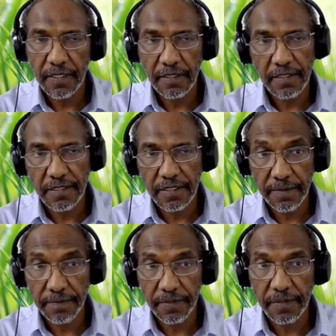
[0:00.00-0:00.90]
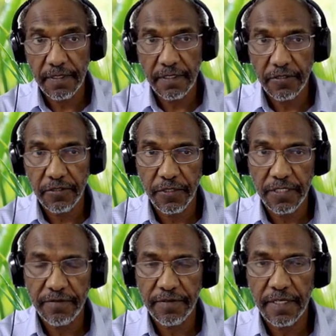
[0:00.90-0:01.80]
It is simple,
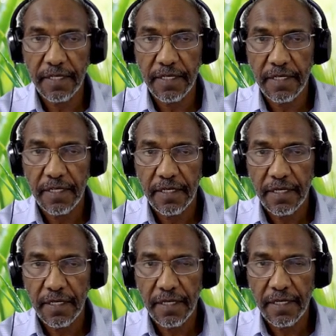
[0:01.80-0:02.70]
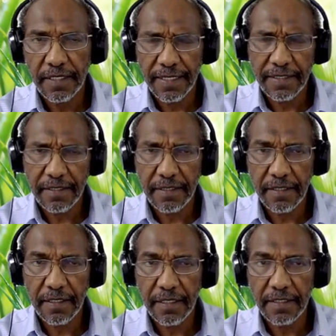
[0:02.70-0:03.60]
intuitive, uh, yet
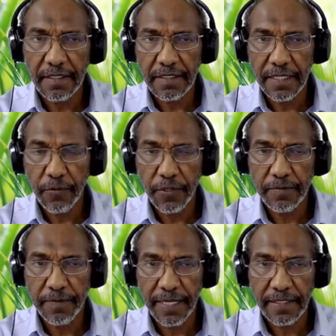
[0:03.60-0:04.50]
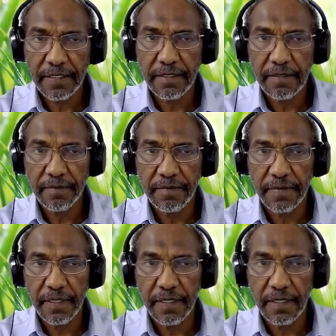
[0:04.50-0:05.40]
uh, it is somewhat blunt
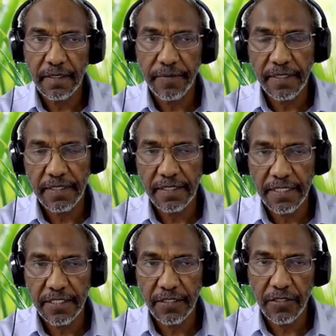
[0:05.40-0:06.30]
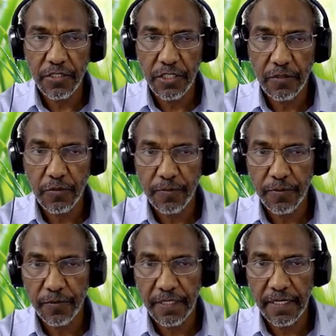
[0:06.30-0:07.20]
uh, because it does not distinguish
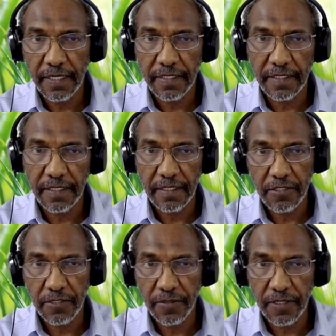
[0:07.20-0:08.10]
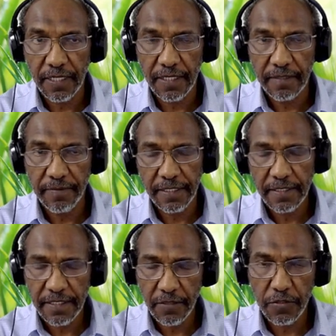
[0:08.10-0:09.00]
between agree and strongly agree. But
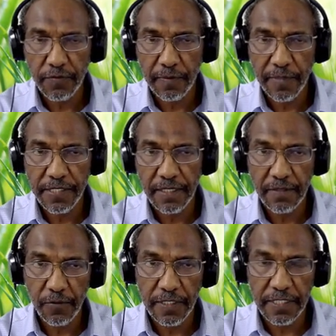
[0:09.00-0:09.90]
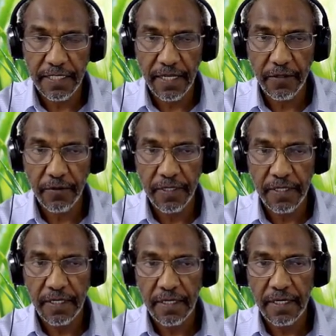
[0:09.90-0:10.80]
it's a useful measure, and we will see how
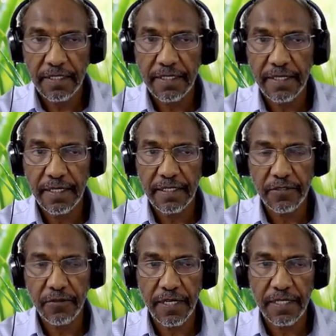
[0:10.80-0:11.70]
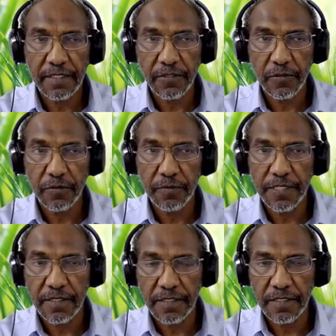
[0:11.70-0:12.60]
it relates to the other two
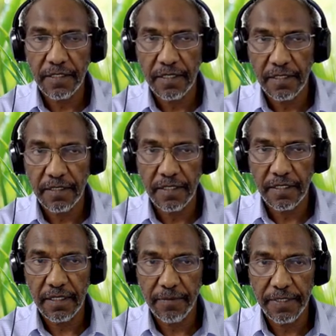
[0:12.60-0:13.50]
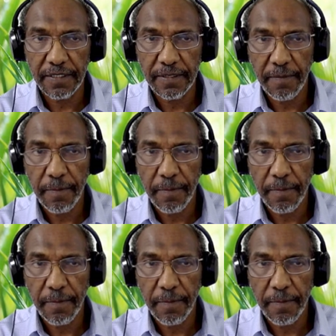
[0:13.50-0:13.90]
measures uh, in a bit.